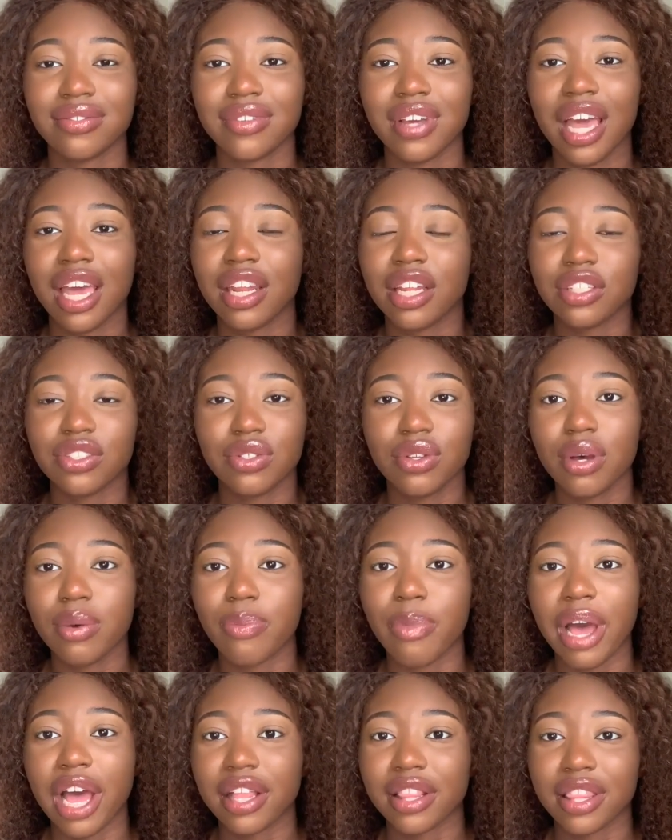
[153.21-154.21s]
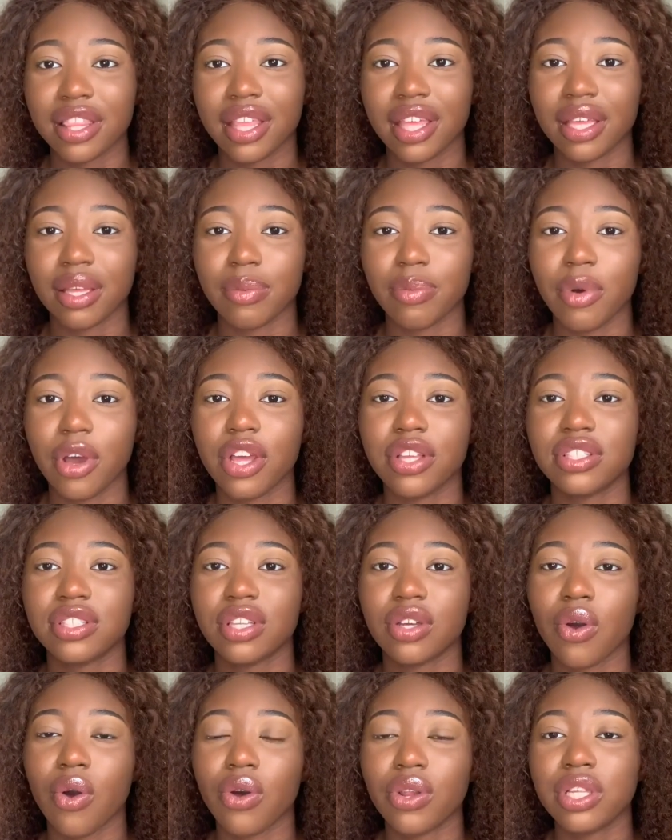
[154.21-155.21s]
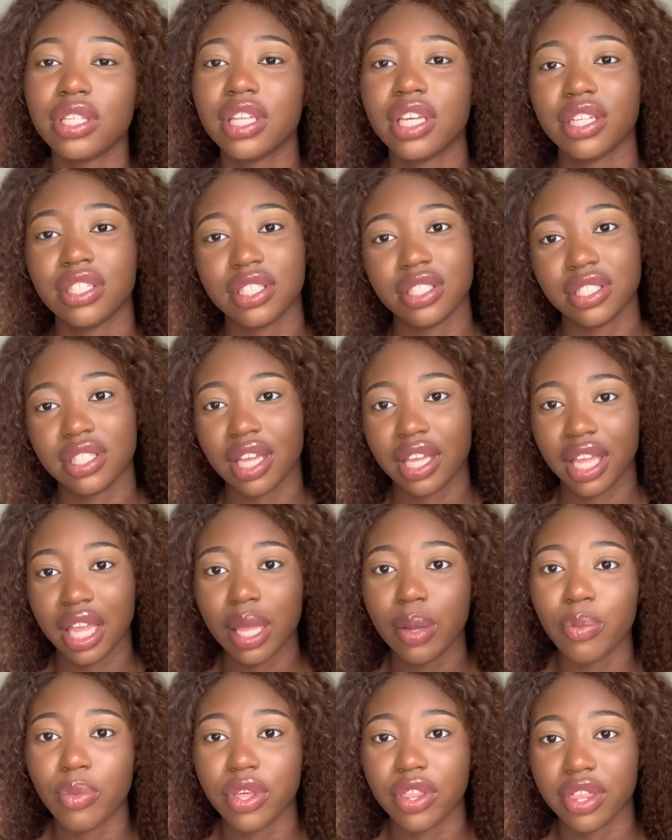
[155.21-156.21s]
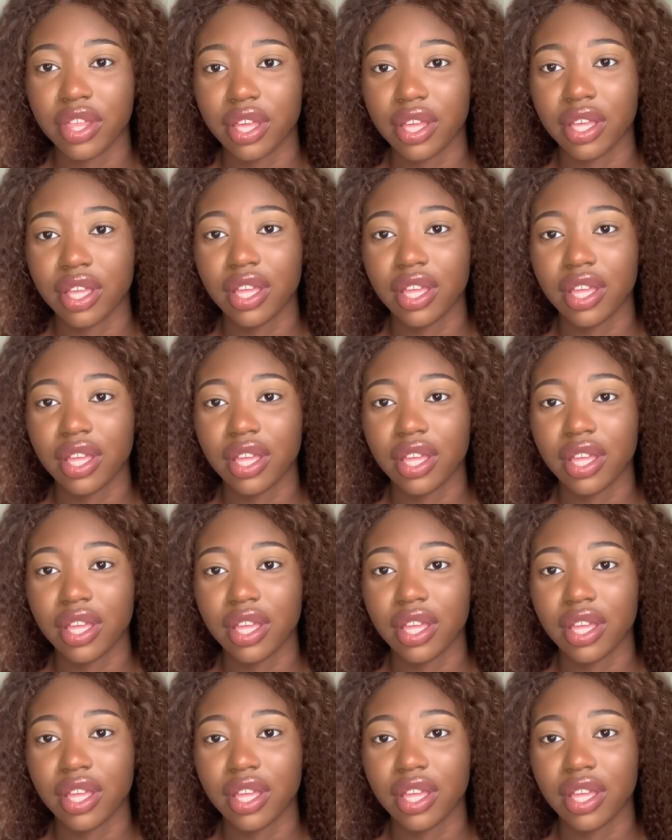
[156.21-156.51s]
And it's not a bad thing, but it's the connotations that came with it